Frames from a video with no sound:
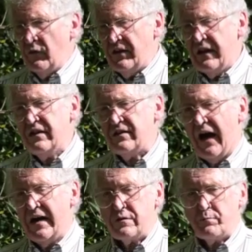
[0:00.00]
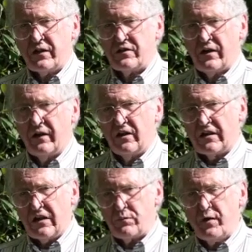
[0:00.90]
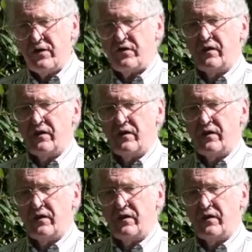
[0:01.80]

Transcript: these aspects that are expressed in